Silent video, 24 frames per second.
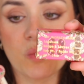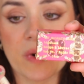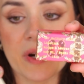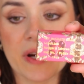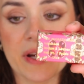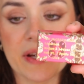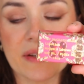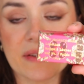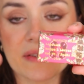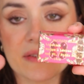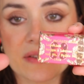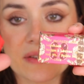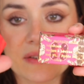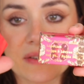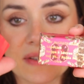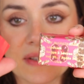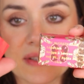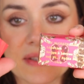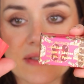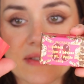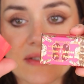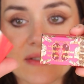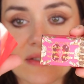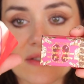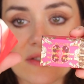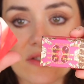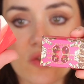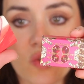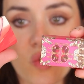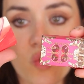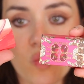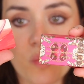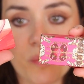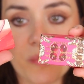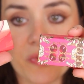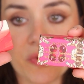white. It's
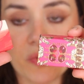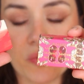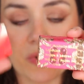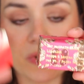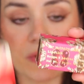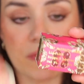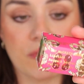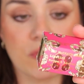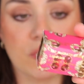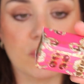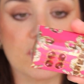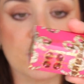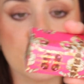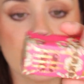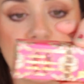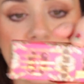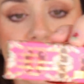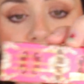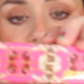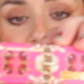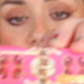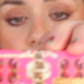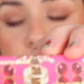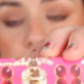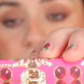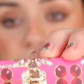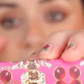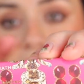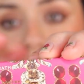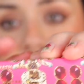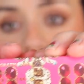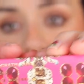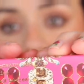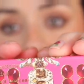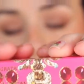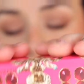so beautiful. So let me open
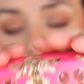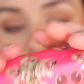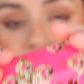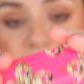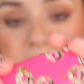this one